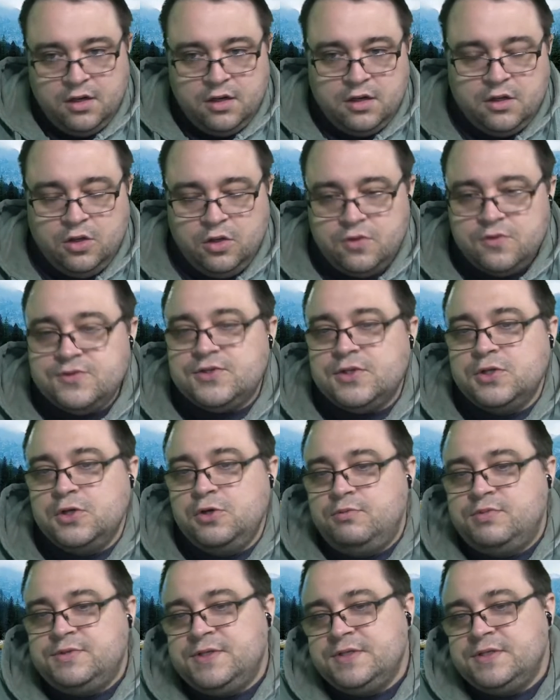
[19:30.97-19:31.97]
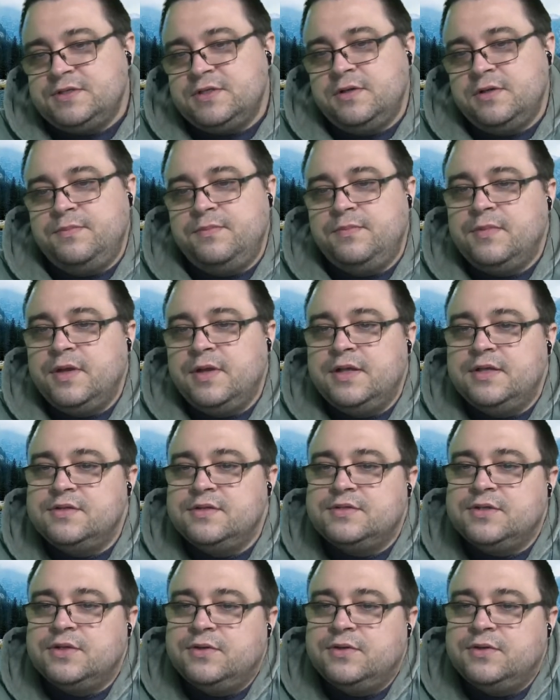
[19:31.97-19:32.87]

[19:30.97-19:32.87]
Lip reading: closed loop system, and so